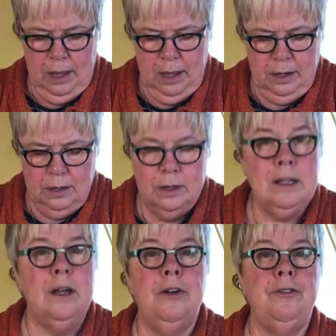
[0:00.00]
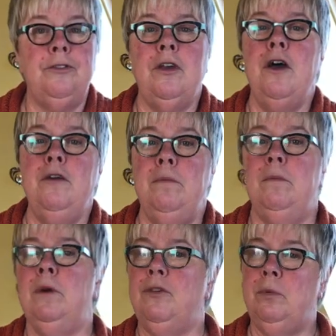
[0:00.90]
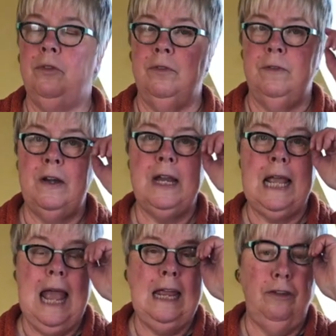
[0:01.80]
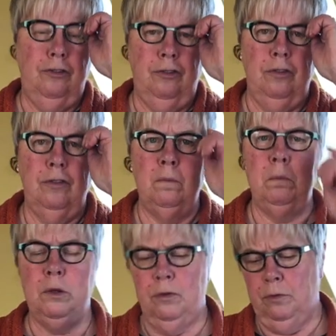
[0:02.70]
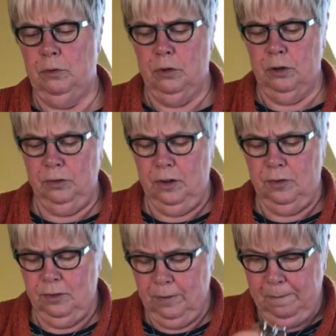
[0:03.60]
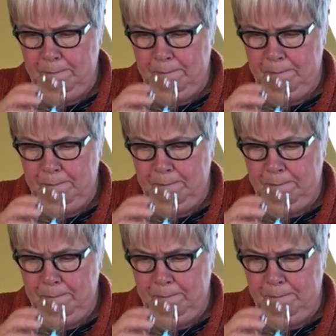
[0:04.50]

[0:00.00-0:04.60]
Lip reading: in our last home, which was a very ancient and beautiful cottage.